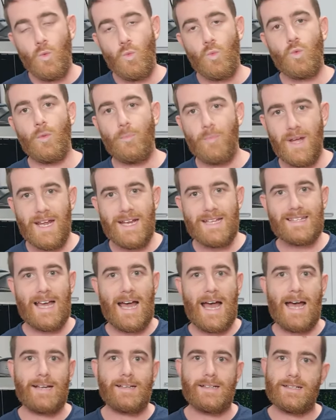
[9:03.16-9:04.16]
Repeat
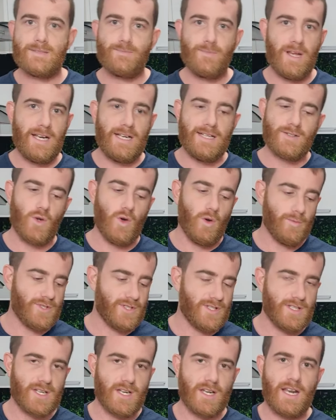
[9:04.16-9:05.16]
that as many
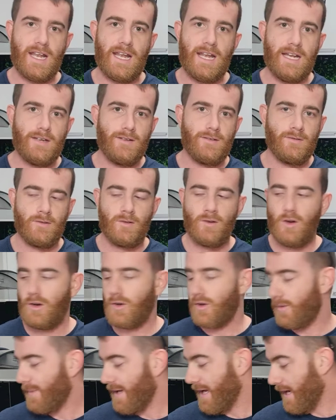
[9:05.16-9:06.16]
times as you need. I've
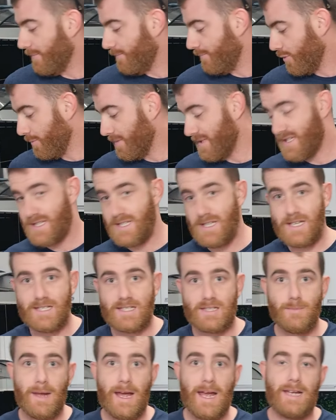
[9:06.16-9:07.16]
got about probably 6
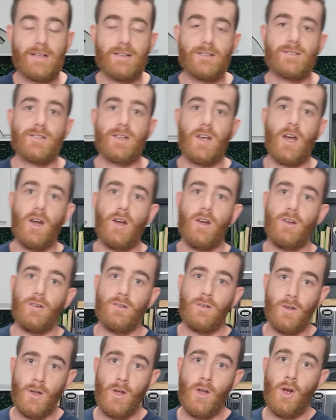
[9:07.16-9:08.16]
to make, so
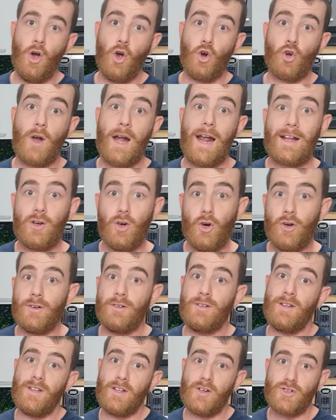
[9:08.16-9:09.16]
I'll crack on
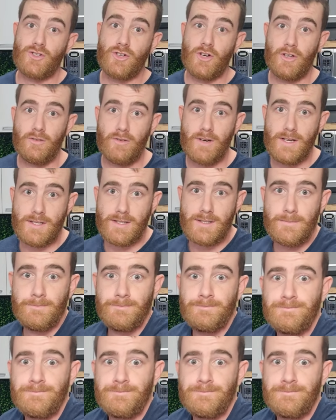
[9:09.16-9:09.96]
and then I'll show you the rest.